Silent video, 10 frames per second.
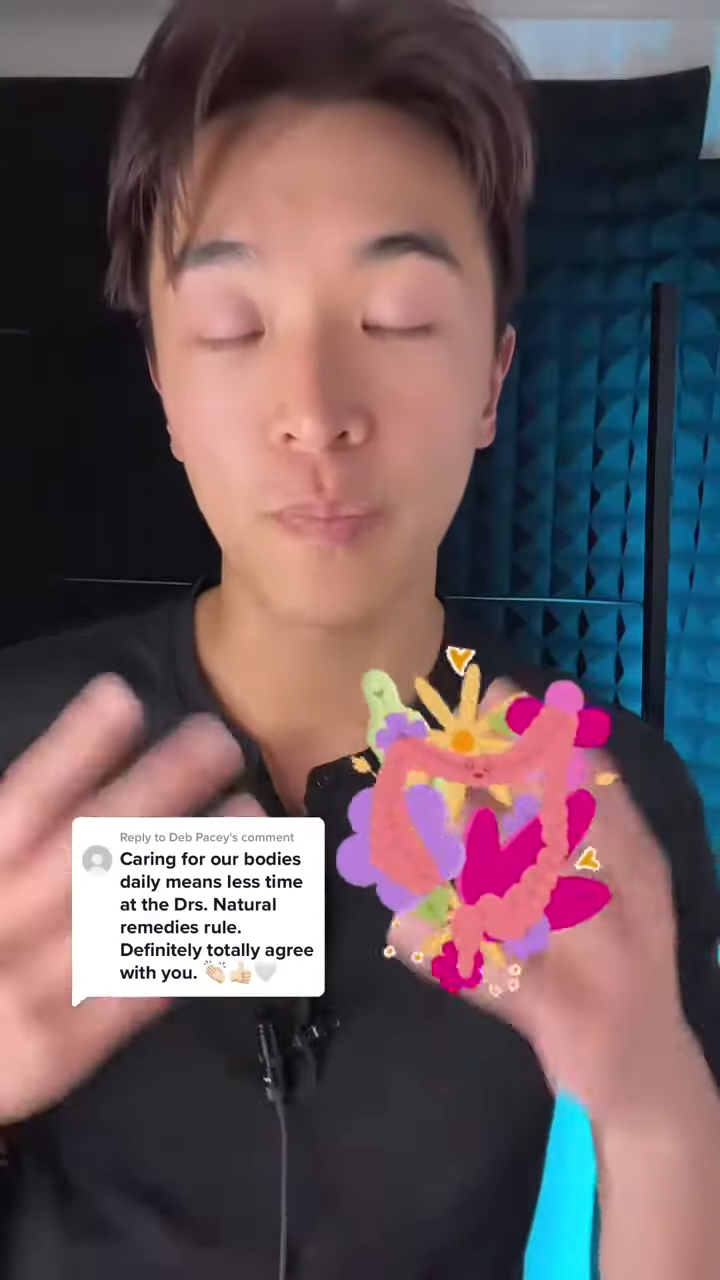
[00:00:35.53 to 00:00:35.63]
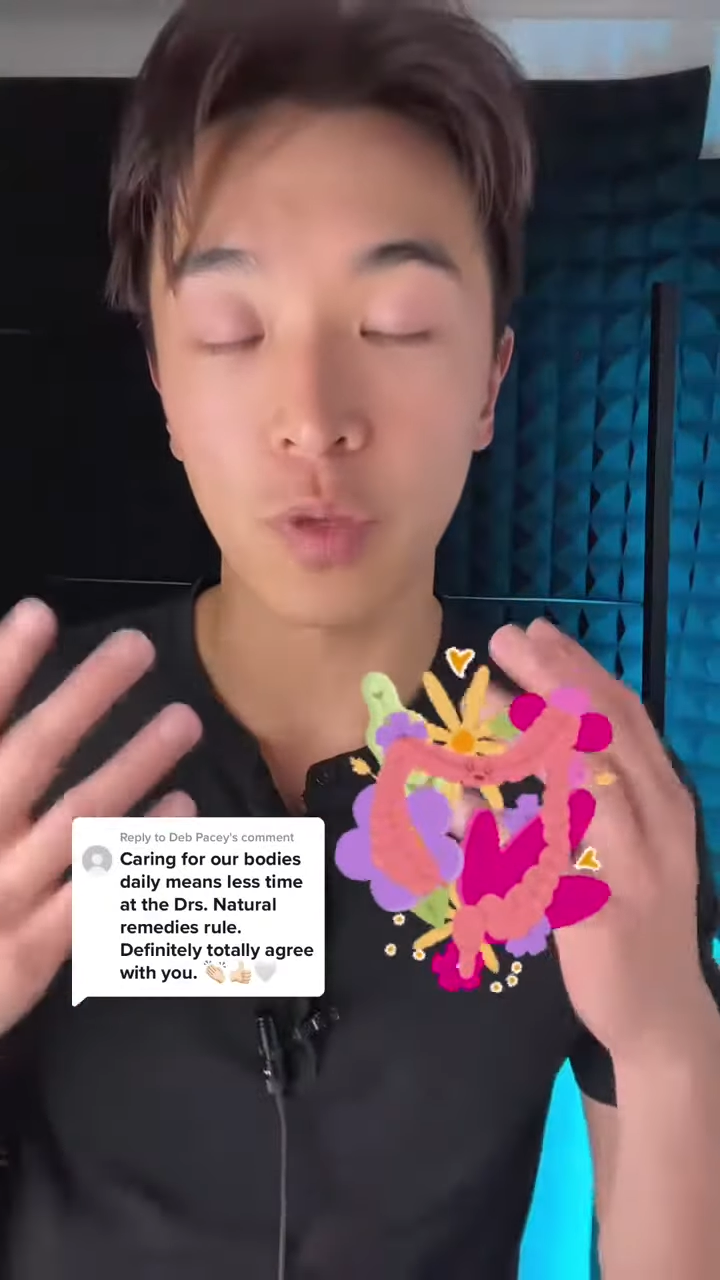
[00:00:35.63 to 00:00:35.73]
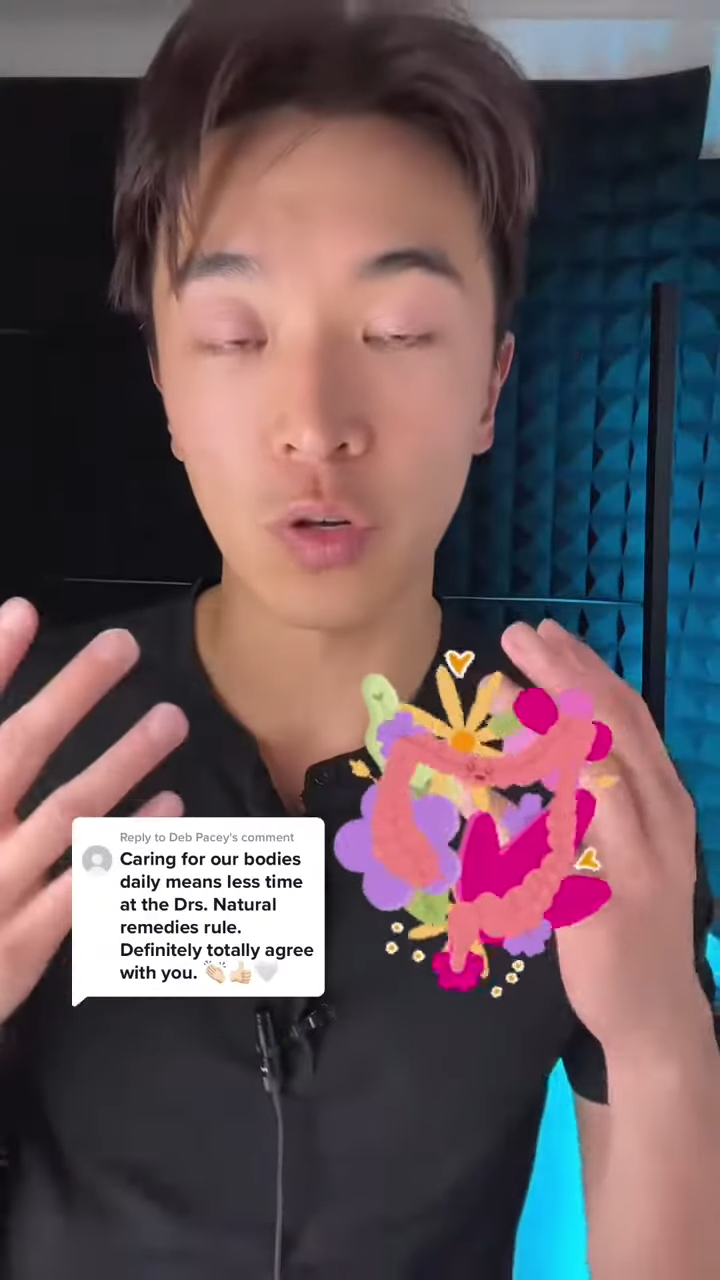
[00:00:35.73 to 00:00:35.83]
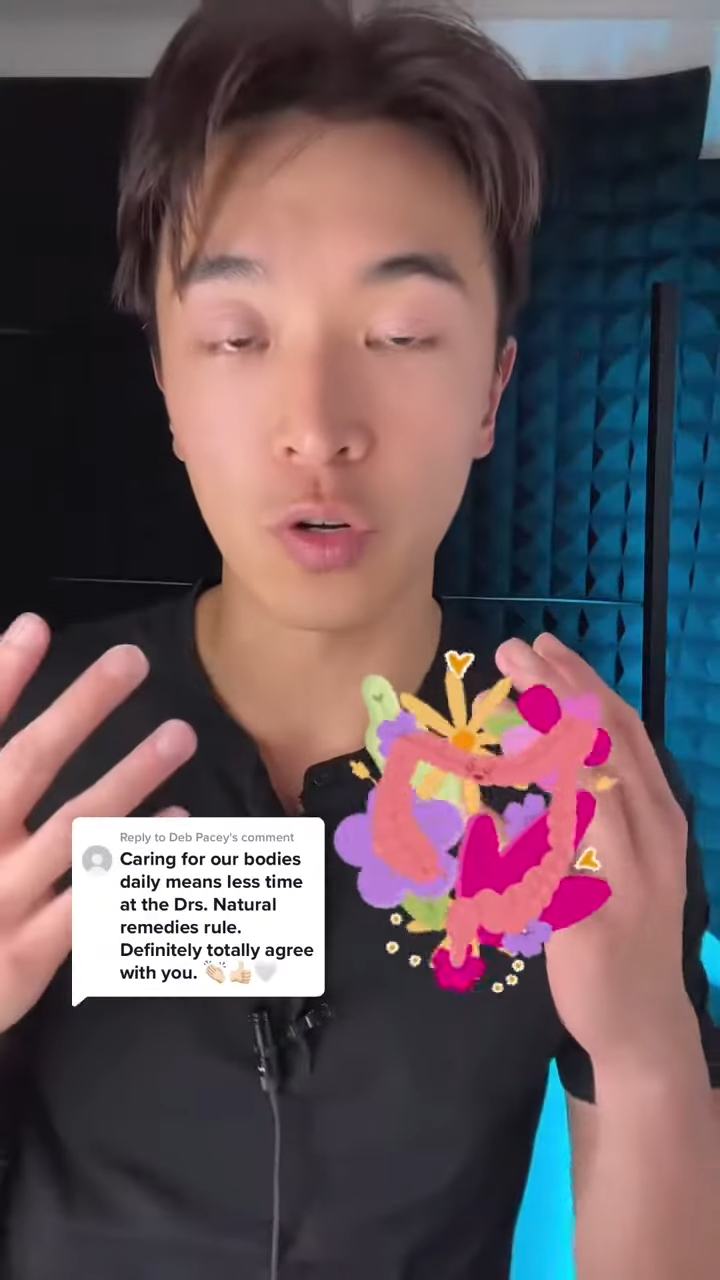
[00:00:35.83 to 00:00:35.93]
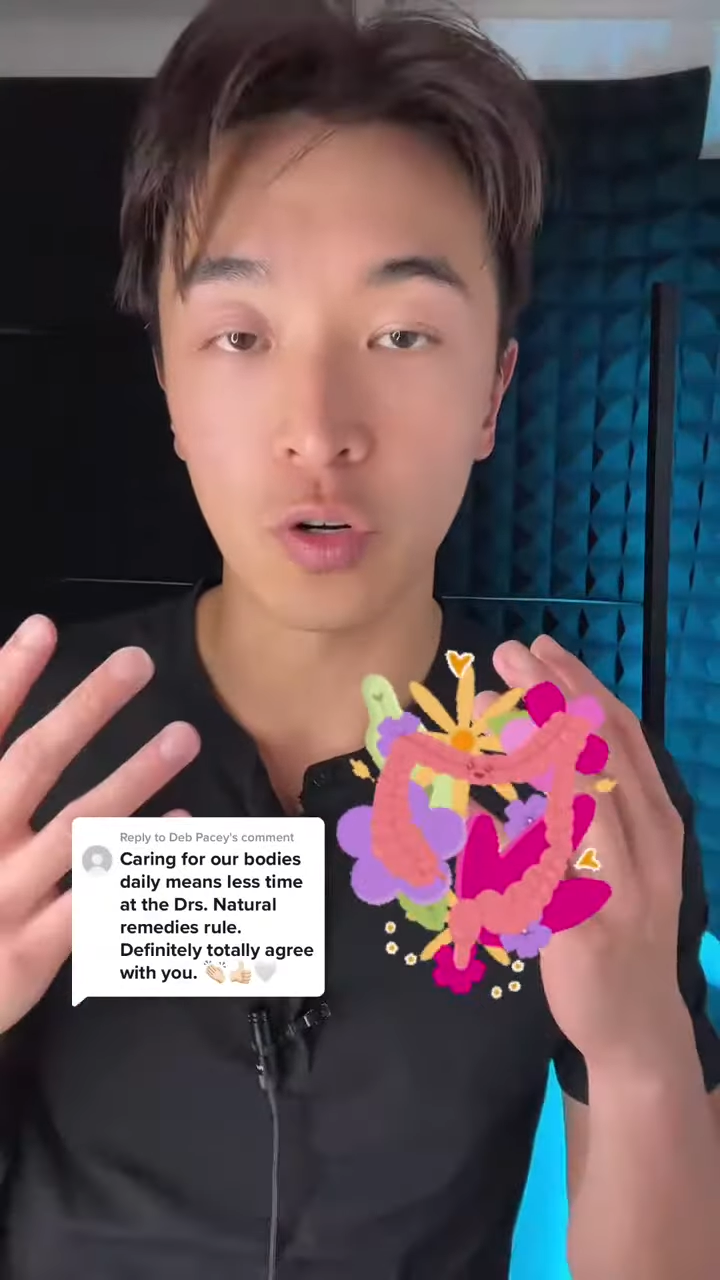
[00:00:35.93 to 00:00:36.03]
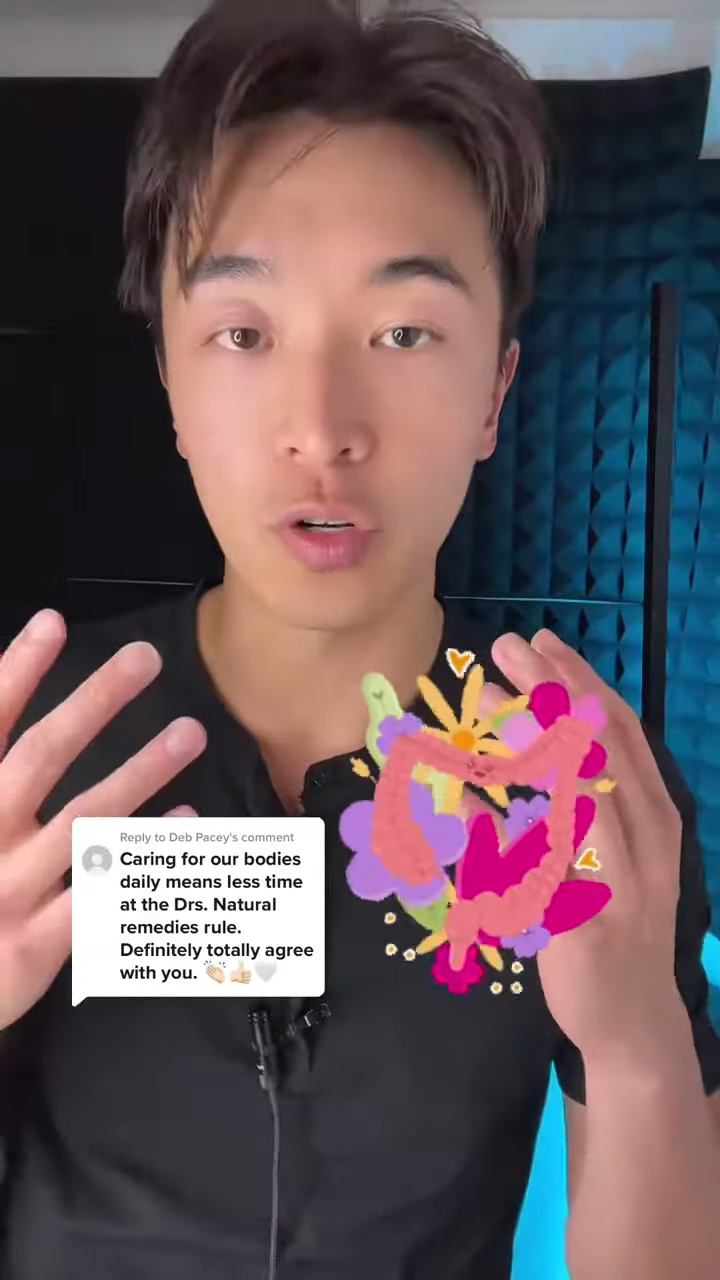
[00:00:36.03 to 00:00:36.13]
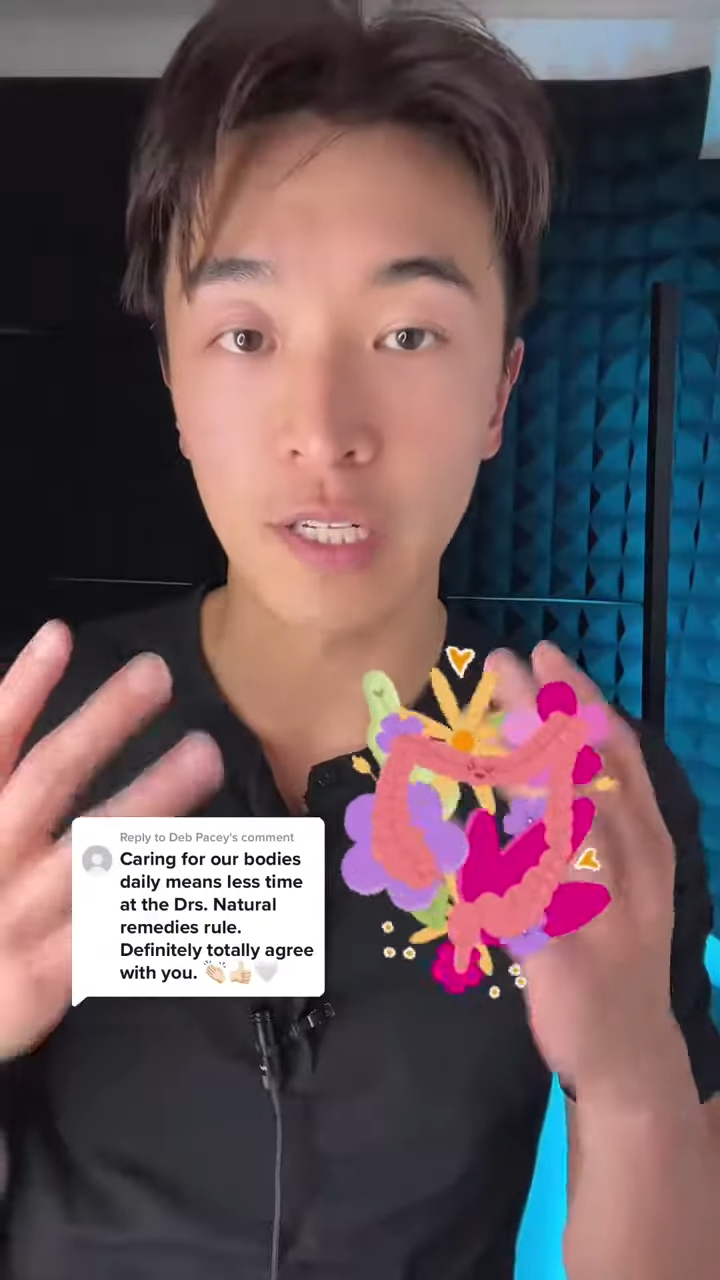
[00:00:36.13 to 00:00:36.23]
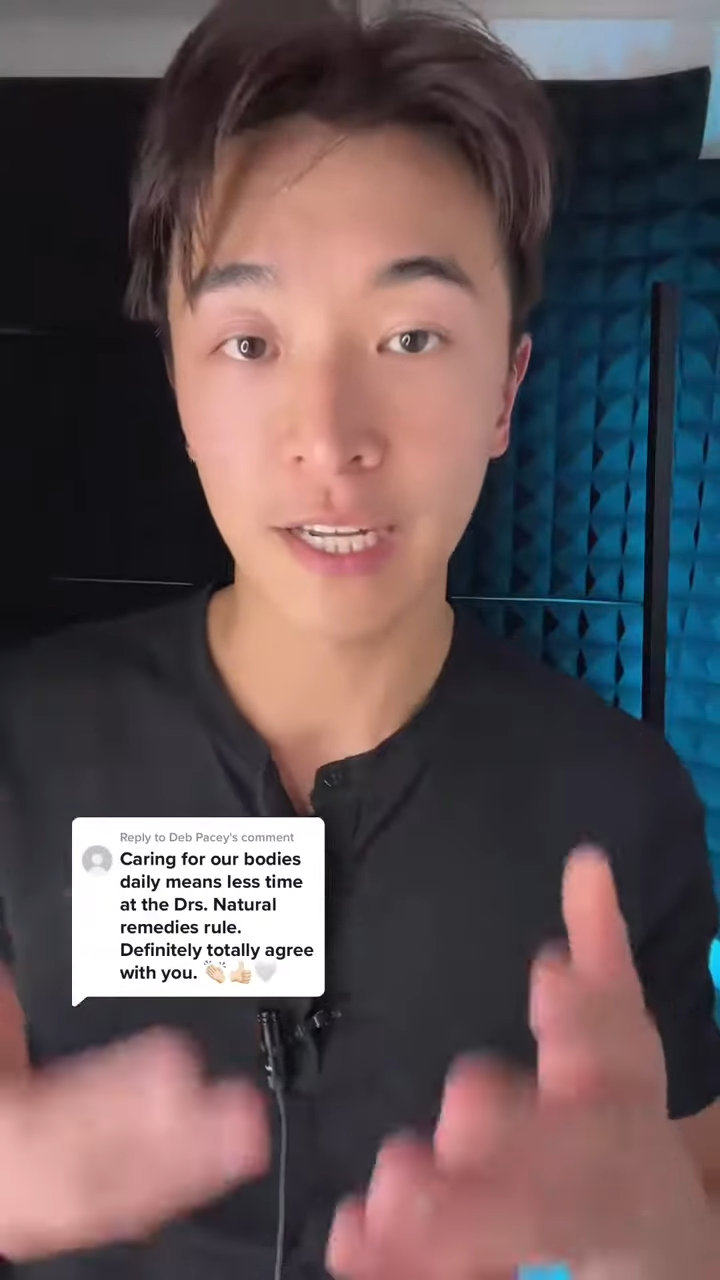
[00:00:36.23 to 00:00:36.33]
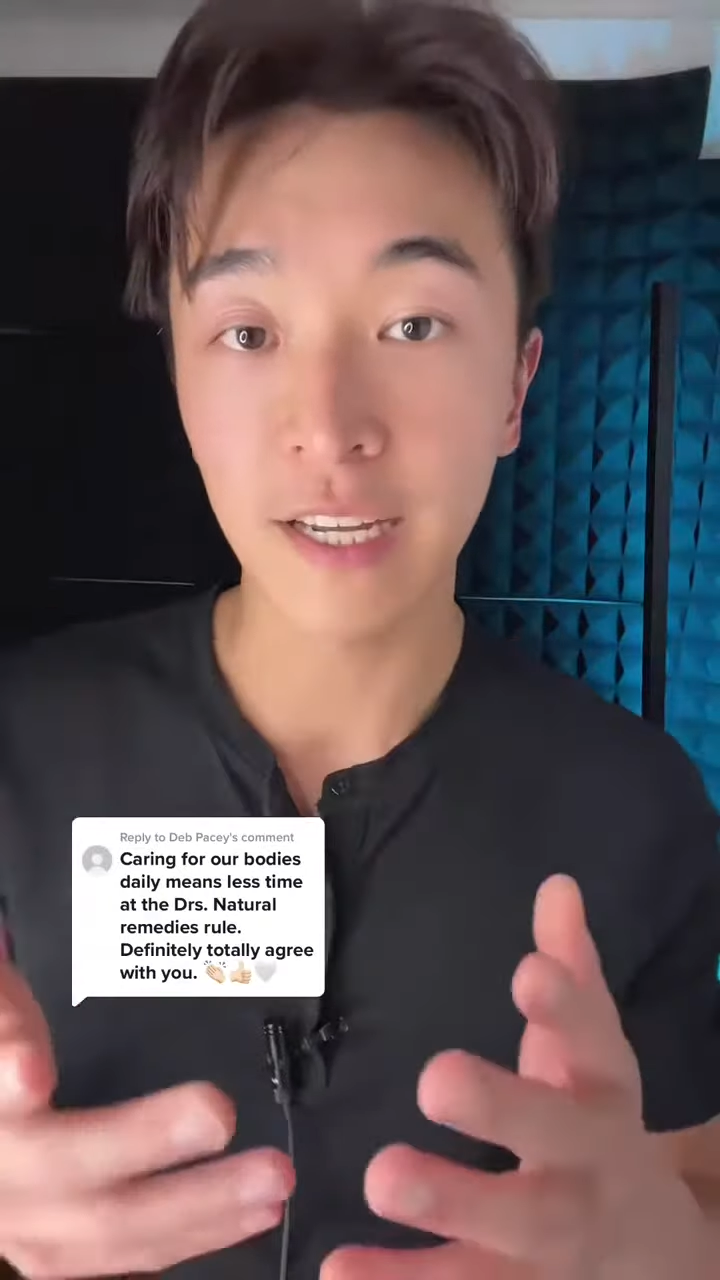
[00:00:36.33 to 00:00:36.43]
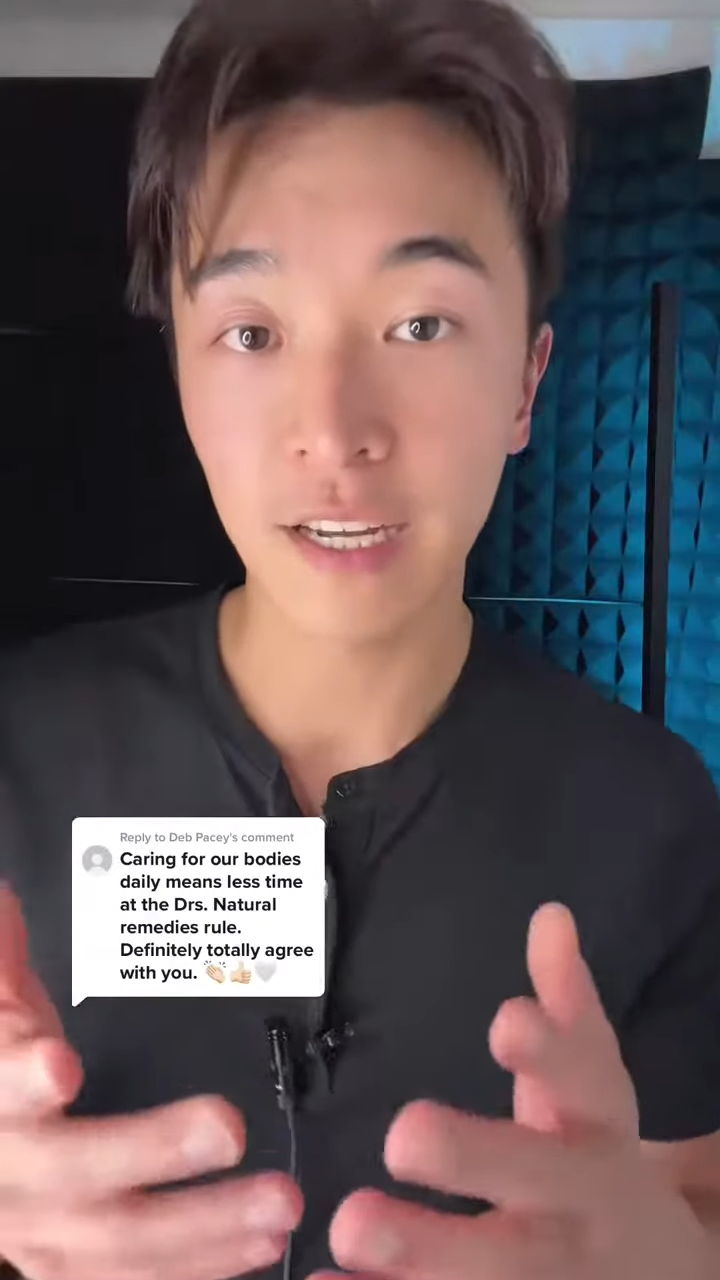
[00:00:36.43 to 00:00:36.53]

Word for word: you're taking